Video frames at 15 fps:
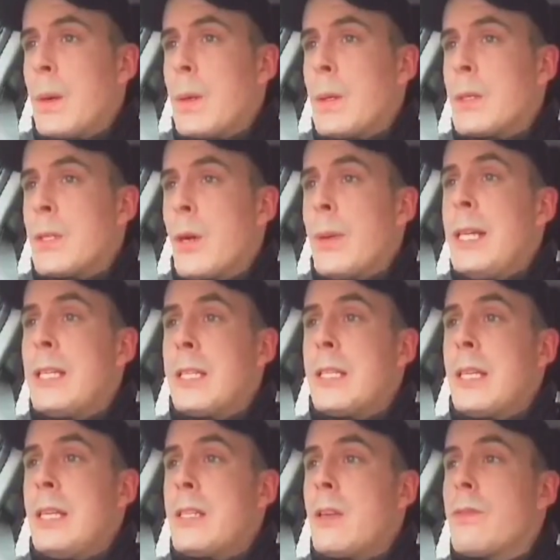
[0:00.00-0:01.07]
So
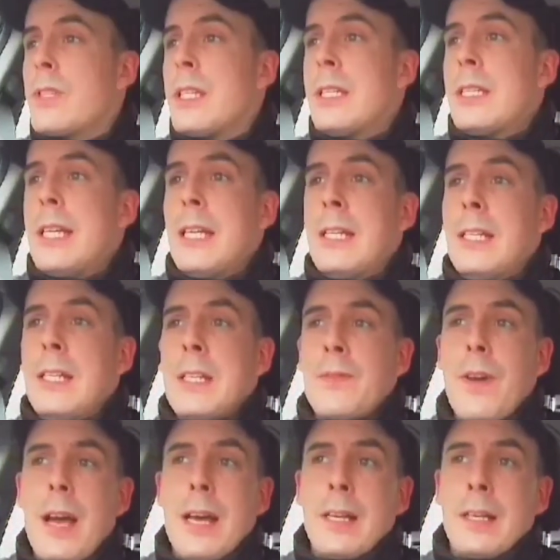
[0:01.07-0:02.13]
he's obviously sitting in his
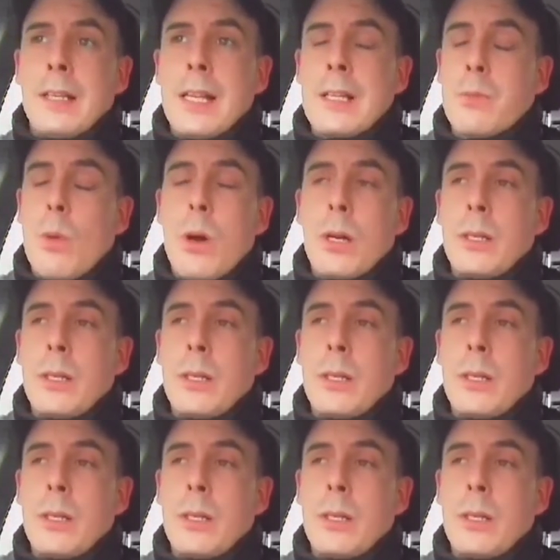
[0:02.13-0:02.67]
van. That's why I